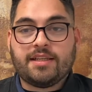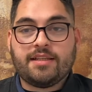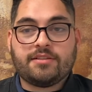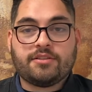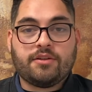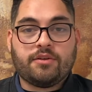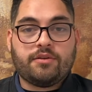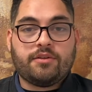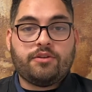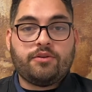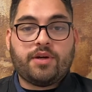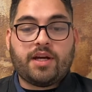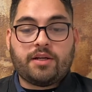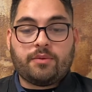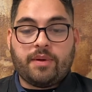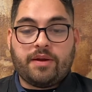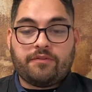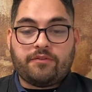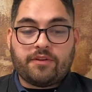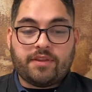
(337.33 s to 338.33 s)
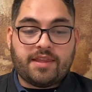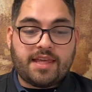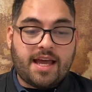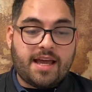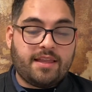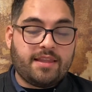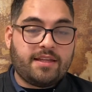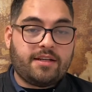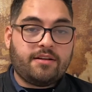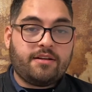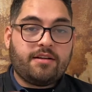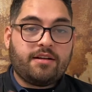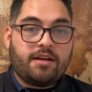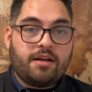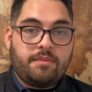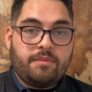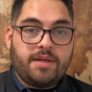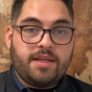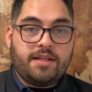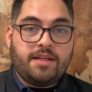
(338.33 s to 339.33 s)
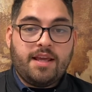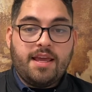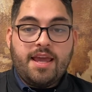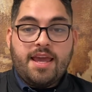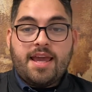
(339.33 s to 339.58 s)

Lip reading: So you got to wait for that letter to come in,